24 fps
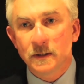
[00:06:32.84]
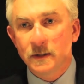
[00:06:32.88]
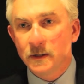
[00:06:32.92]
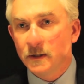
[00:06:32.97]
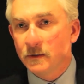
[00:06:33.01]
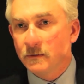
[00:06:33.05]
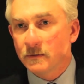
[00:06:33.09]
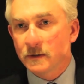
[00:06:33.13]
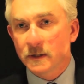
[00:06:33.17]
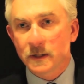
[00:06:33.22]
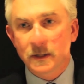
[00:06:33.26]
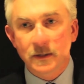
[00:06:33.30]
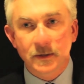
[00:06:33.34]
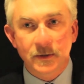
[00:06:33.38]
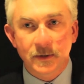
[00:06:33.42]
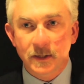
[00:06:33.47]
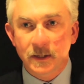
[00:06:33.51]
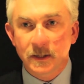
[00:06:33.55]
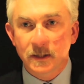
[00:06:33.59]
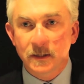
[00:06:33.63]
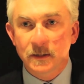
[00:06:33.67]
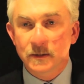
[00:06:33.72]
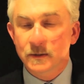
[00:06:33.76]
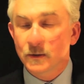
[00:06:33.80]
using
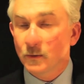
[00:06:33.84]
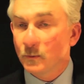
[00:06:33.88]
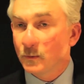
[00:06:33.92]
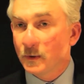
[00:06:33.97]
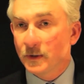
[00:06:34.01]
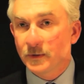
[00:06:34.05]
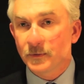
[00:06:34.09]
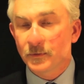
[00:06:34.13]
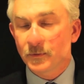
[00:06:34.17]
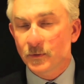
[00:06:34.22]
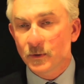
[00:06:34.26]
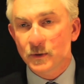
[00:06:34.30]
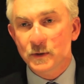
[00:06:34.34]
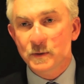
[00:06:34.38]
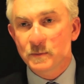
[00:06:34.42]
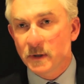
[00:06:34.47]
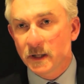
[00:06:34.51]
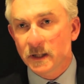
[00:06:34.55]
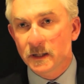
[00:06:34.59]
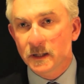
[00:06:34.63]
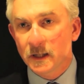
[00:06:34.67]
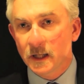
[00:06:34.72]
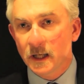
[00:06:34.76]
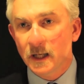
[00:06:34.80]
things with
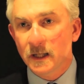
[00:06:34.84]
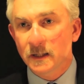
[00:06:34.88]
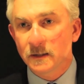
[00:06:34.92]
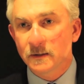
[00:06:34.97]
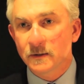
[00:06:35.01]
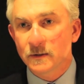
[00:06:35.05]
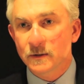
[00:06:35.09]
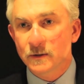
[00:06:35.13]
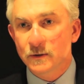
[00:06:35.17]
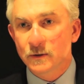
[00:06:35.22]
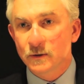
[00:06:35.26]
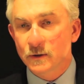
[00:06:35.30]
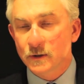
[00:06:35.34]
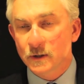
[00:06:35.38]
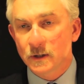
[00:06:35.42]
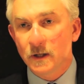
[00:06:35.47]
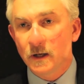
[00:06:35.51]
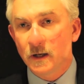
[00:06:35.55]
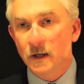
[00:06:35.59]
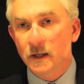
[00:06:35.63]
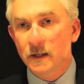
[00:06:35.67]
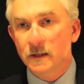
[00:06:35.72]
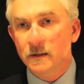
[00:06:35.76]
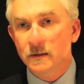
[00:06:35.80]
frostbitten hands, just
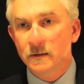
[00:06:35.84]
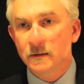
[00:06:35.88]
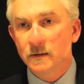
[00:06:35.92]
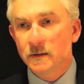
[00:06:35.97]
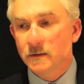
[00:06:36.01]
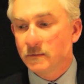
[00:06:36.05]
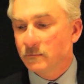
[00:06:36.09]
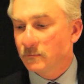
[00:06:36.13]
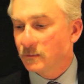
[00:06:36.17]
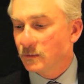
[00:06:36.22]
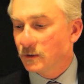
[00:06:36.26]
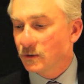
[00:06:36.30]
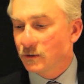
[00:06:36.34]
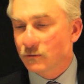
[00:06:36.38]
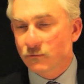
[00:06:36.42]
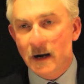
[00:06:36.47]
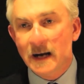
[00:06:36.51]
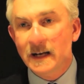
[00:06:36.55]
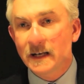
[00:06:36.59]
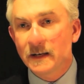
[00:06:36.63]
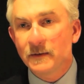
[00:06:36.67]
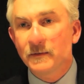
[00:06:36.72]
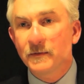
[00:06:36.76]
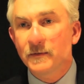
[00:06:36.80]
like
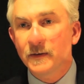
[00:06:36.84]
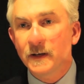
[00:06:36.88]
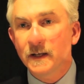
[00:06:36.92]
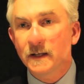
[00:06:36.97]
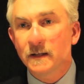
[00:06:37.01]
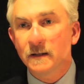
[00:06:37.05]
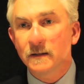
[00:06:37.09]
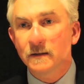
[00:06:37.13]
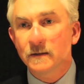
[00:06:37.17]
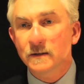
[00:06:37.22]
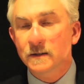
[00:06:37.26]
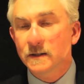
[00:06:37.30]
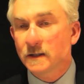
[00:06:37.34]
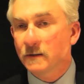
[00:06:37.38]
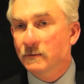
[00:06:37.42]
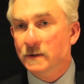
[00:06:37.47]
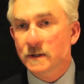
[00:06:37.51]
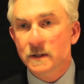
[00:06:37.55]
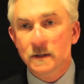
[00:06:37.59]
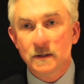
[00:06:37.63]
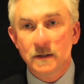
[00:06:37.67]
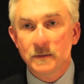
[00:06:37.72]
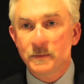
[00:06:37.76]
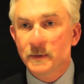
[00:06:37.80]
granite fingers, and I
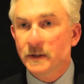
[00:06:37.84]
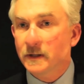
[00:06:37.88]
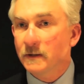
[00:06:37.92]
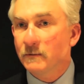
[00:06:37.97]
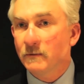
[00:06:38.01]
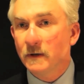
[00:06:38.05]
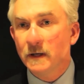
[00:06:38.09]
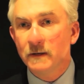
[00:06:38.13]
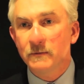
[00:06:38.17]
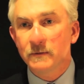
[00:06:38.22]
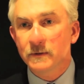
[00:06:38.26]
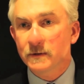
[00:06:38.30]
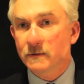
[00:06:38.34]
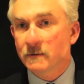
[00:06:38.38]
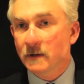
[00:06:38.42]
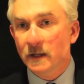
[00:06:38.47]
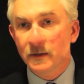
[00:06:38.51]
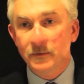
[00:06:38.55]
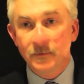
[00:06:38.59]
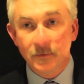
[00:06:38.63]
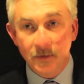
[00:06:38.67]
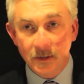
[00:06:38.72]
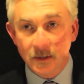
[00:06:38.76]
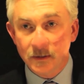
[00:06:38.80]
was typing away with
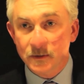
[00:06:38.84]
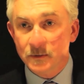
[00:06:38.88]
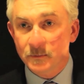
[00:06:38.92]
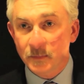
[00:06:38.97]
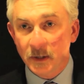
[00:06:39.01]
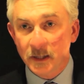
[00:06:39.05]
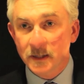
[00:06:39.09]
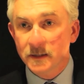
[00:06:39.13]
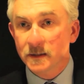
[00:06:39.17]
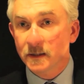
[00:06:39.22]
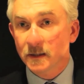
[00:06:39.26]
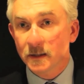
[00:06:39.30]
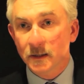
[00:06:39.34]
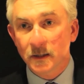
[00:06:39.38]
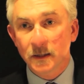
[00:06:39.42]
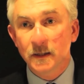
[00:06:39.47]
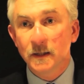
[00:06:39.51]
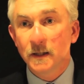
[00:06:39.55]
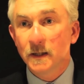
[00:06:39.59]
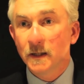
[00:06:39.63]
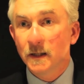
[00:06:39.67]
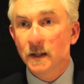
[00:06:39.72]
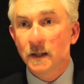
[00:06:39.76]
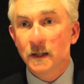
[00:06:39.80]
granite fingers basically,
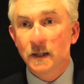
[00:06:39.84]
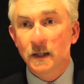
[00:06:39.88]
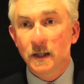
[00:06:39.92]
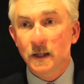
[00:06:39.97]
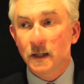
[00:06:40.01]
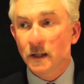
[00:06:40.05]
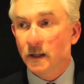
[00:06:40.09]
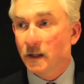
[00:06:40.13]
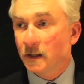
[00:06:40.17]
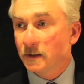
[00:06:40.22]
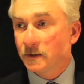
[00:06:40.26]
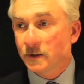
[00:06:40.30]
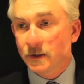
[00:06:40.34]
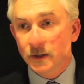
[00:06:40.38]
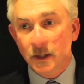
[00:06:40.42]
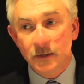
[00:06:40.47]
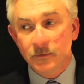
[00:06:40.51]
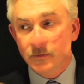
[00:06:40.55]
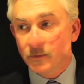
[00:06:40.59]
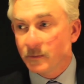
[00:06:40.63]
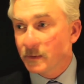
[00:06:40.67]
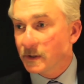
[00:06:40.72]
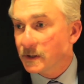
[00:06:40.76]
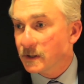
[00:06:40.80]
uh, and
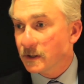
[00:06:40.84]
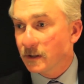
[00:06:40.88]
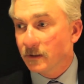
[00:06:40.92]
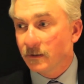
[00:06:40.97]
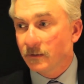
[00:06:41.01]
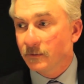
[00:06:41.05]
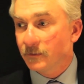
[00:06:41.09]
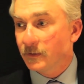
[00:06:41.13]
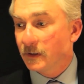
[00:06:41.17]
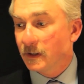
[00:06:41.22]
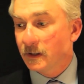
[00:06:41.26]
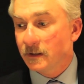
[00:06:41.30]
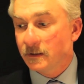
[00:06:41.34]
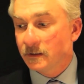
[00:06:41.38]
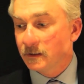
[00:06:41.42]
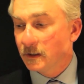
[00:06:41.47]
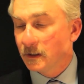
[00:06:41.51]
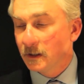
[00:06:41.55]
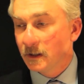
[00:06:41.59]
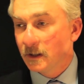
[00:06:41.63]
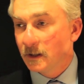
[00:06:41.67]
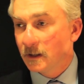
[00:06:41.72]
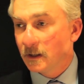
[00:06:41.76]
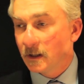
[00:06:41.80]
shaving myself, and
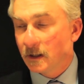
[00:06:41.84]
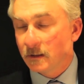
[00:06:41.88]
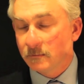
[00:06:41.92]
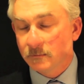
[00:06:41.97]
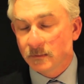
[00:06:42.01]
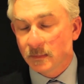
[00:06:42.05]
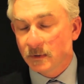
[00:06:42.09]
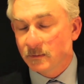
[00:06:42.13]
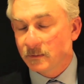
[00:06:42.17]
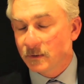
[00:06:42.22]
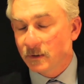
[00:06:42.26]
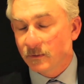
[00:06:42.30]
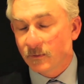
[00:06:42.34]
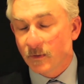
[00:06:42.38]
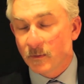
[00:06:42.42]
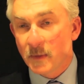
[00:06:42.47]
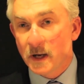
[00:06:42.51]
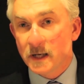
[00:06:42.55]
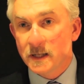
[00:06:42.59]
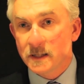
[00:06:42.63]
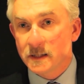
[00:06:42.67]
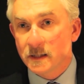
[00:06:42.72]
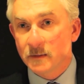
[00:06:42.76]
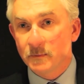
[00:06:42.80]
sort of
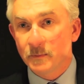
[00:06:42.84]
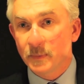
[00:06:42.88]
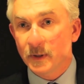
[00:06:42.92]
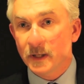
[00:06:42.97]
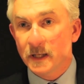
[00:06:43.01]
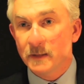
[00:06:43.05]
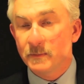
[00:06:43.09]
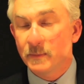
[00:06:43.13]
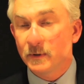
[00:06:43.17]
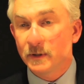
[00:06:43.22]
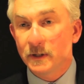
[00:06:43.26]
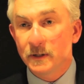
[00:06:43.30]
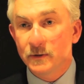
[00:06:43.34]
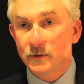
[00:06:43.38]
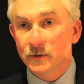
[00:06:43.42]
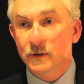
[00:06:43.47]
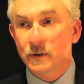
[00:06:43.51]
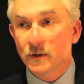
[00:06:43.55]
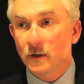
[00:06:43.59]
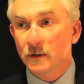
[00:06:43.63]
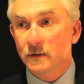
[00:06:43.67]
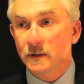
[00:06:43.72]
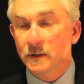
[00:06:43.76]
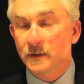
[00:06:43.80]
amazing people. You
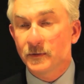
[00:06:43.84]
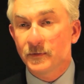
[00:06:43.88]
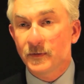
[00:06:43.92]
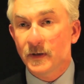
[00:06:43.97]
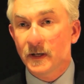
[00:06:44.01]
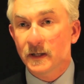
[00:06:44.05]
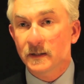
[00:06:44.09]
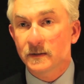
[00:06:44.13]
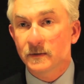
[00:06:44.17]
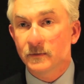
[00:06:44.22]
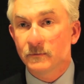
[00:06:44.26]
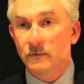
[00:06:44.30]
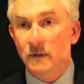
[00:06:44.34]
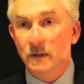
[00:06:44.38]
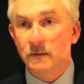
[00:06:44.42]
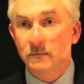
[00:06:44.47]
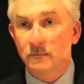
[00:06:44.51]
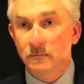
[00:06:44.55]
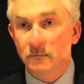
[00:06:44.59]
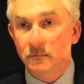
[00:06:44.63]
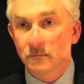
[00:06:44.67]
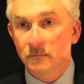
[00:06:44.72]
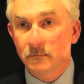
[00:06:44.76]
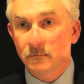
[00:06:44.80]
just got to the fact of
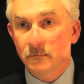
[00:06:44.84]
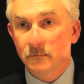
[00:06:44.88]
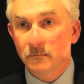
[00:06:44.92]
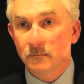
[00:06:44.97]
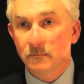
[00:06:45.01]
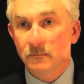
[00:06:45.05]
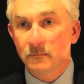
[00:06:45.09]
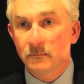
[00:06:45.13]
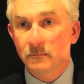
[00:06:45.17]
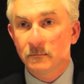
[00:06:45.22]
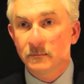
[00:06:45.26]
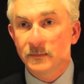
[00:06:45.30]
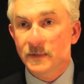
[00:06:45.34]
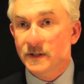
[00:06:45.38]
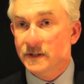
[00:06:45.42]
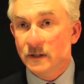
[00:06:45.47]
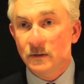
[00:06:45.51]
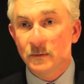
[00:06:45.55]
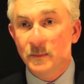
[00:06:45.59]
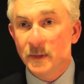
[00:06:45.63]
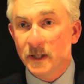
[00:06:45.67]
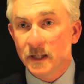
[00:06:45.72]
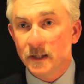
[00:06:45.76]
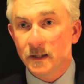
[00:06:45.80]
well, they're
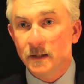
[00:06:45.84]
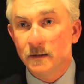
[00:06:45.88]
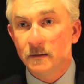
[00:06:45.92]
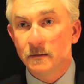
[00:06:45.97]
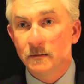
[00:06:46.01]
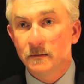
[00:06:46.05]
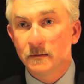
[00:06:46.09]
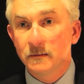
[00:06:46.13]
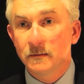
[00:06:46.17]
still me.